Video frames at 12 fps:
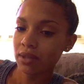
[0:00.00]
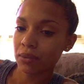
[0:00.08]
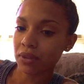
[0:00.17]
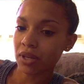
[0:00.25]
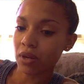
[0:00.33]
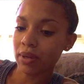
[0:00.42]

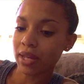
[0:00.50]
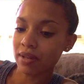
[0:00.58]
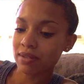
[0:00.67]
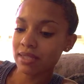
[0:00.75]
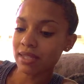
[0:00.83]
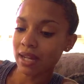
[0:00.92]
with going
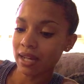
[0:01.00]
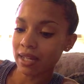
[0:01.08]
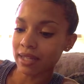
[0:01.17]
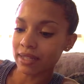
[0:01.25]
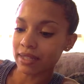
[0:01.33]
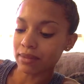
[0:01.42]

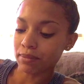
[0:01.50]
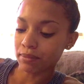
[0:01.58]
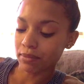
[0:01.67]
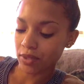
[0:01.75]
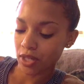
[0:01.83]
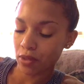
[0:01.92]
outside and,
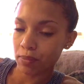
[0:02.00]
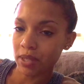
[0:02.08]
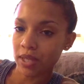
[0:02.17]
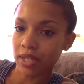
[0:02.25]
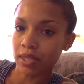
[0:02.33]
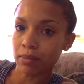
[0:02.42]
you know,
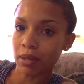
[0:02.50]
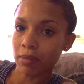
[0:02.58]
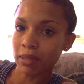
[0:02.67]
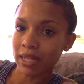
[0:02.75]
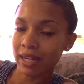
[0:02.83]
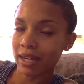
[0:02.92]
being in the
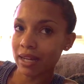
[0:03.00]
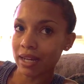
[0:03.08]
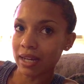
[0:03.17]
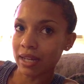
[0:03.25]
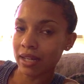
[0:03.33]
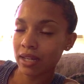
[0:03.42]
public
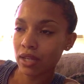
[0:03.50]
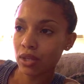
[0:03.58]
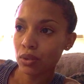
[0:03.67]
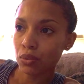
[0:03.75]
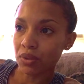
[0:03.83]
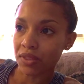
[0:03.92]
eye
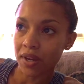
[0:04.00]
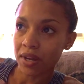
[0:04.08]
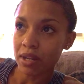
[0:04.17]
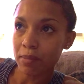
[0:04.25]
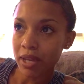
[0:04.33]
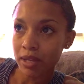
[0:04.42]
without
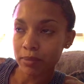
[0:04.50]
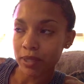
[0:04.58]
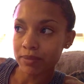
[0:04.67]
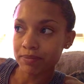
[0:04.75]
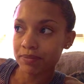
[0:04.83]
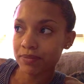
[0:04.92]
any makeup
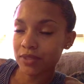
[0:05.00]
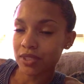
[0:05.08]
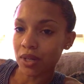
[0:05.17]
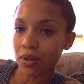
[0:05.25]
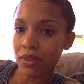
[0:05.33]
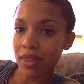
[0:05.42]
on.
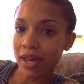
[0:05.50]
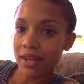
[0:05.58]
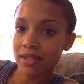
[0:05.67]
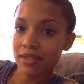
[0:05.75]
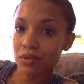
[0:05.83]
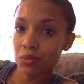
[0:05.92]
So that
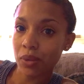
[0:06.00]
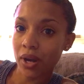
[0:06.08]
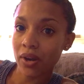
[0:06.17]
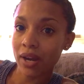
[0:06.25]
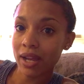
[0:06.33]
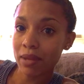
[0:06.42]
is
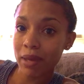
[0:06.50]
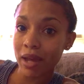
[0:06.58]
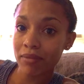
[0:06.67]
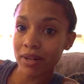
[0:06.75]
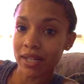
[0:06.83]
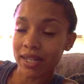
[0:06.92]
where I am
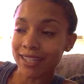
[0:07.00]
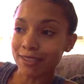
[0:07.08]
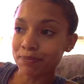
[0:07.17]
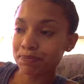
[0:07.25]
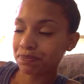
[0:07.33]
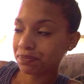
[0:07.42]
at right
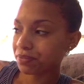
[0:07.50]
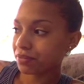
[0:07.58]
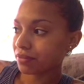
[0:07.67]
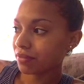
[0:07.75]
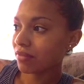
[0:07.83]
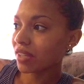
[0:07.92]
now.
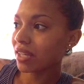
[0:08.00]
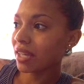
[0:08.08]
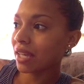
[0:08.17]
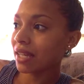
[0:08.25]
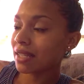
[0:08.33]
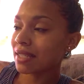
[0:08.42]

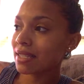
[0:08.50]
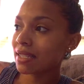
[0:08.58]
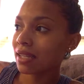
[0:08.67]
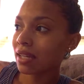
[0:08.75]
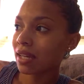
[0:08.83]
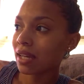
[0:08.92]
And
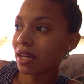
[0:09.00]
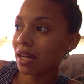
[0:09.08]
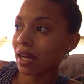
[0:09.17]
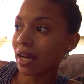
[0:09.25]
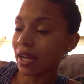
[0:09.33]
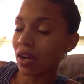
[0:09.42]

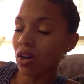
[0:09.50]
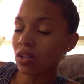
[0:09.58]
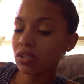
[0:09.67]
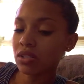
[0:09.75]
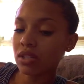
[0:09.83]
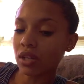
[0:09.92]
I
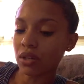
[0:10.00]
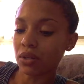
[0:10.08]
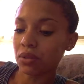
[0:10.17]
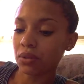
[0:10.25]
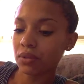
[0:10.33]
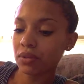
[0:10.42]

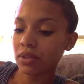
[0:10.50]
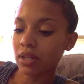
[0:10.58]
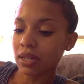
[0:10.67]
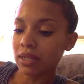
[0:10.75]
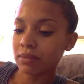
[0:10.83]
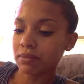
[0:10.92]
also
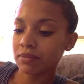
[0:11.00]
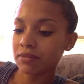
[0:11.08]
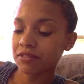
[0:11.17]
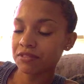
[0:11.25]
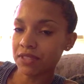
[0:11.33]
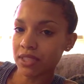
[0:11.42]
um,
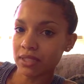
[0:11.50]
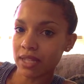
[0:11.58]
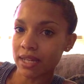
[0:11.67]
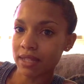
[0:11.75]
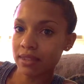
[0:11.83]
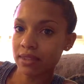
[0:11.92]
feel
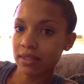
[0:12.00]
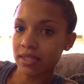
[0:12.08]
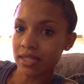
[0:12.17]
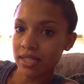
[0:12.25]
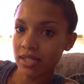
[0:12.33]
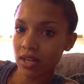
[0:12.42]
like the
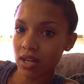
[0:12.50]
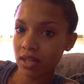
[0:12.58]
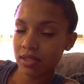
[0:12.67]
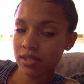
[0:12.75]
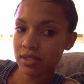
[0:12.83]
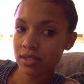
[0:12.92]

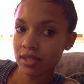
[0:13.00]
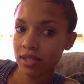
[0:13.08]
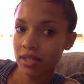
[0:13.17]
detox,